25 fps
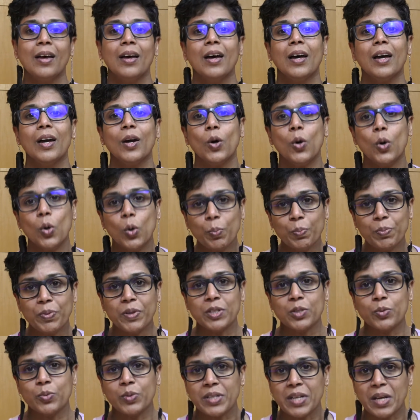I hope
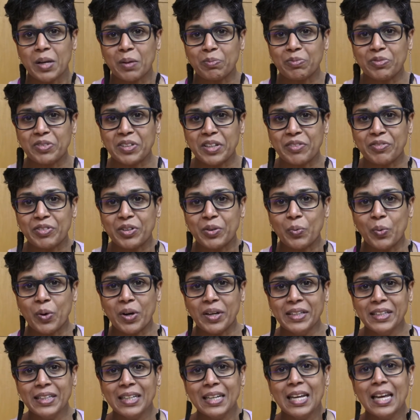this was helpful,
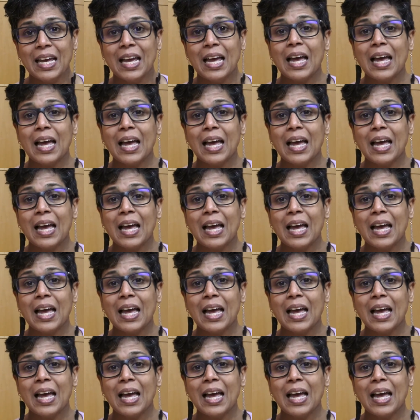everyone,